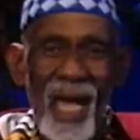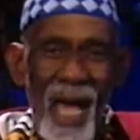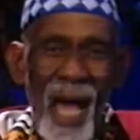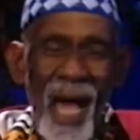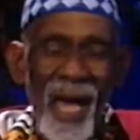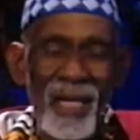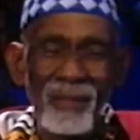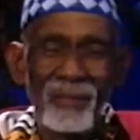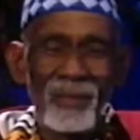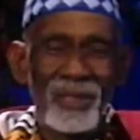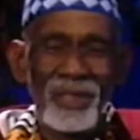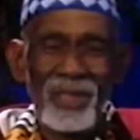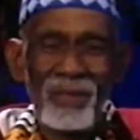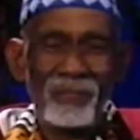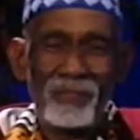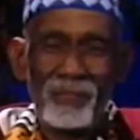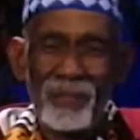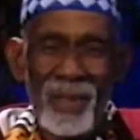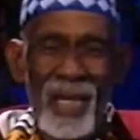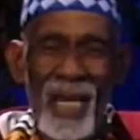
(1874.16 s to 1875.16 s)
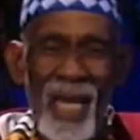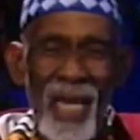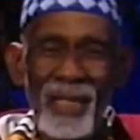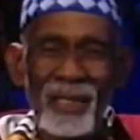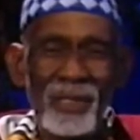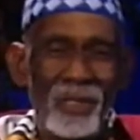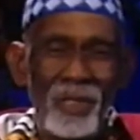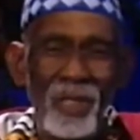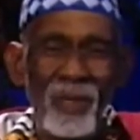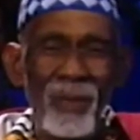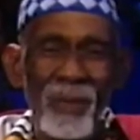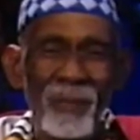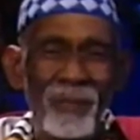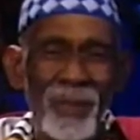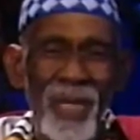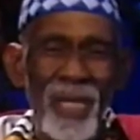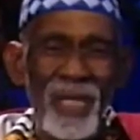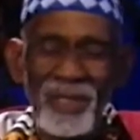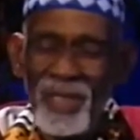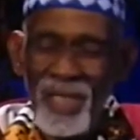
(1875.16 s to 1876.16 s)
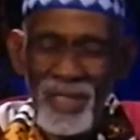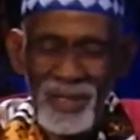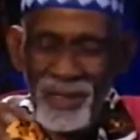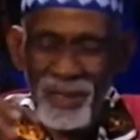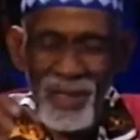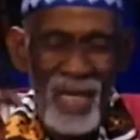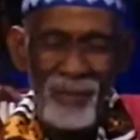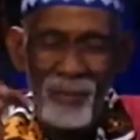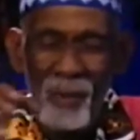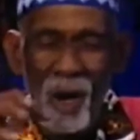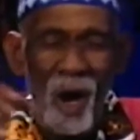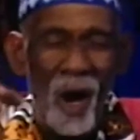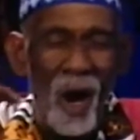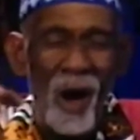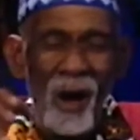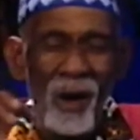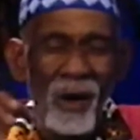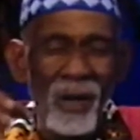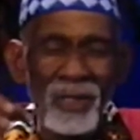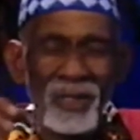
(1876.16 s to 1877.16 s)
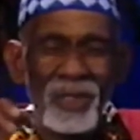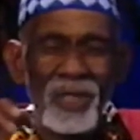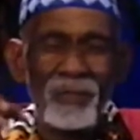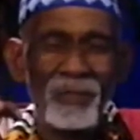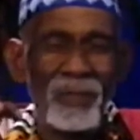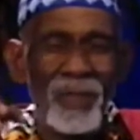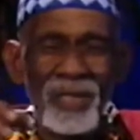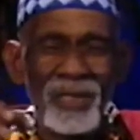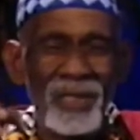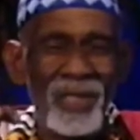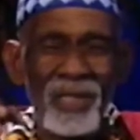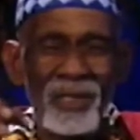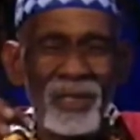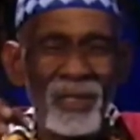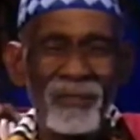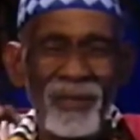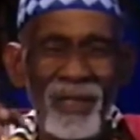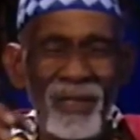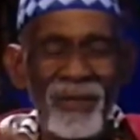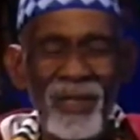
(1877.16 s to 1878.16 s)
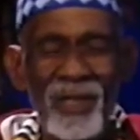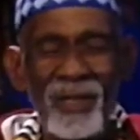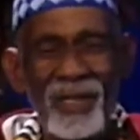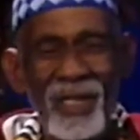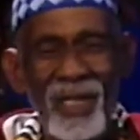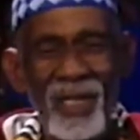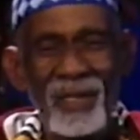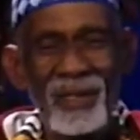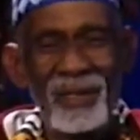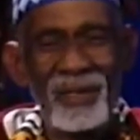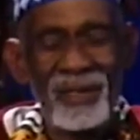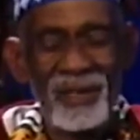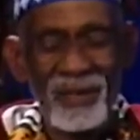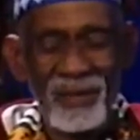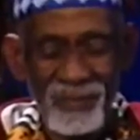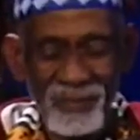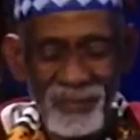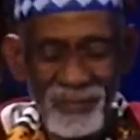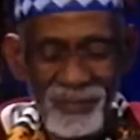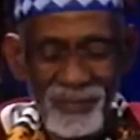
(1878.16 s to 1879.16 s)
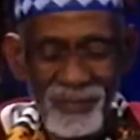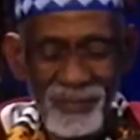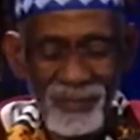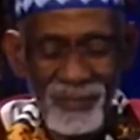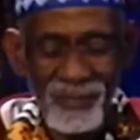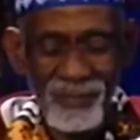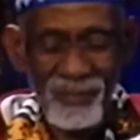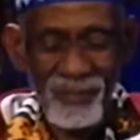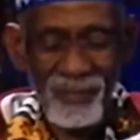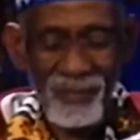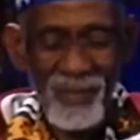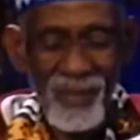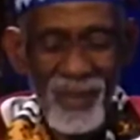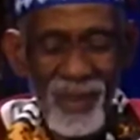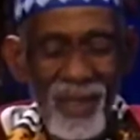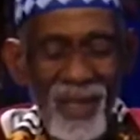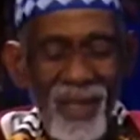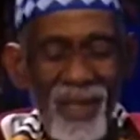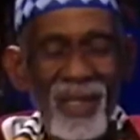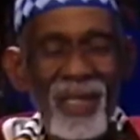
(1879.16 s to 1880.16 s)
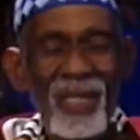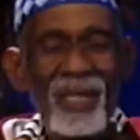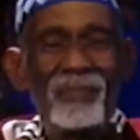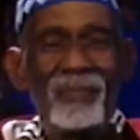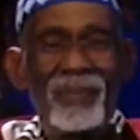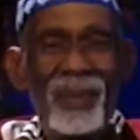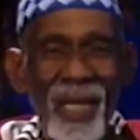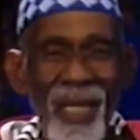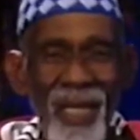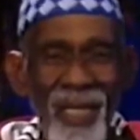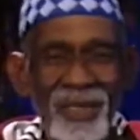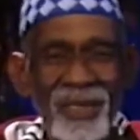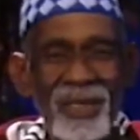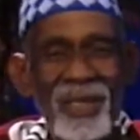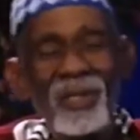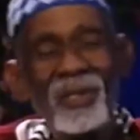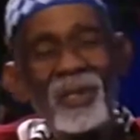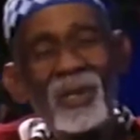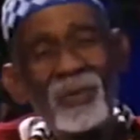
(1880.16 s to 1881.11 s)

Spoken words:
animals and plant, human beings, just name all species of living things. He placed the